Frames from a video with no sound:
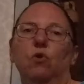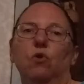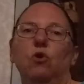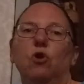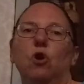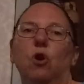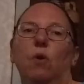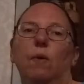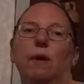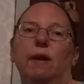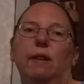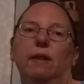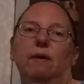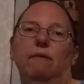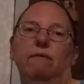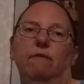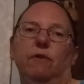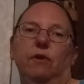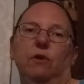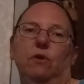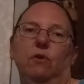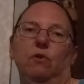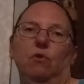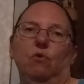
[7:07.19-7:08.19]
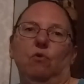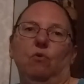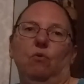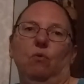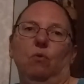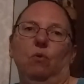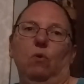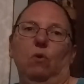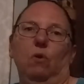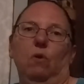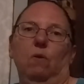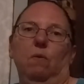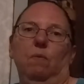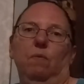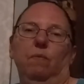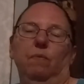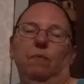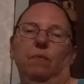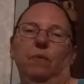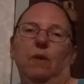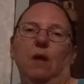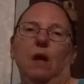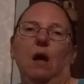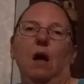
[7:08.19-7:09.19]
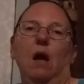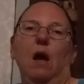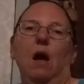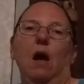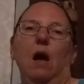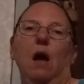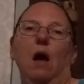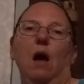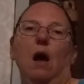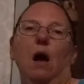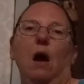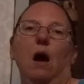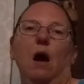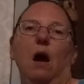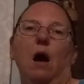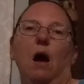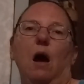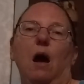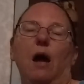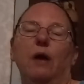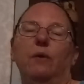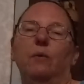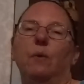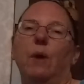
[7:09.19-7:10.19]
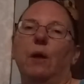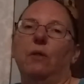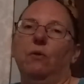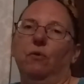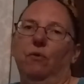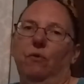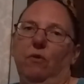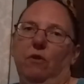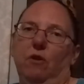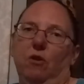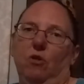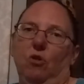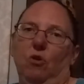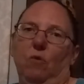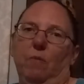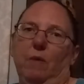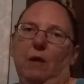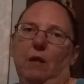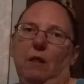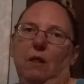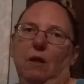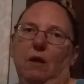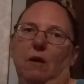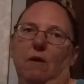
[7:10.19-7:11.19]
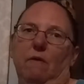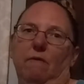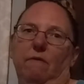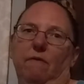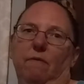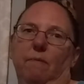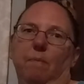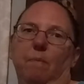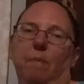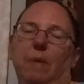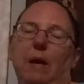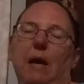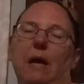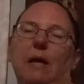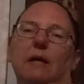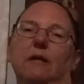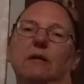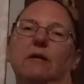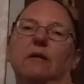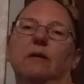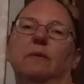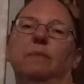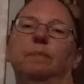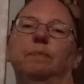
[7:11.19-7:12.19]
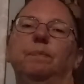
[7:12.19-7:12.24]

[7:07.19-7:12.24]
know I love vintage crewel. I'd rather stitch it myself, but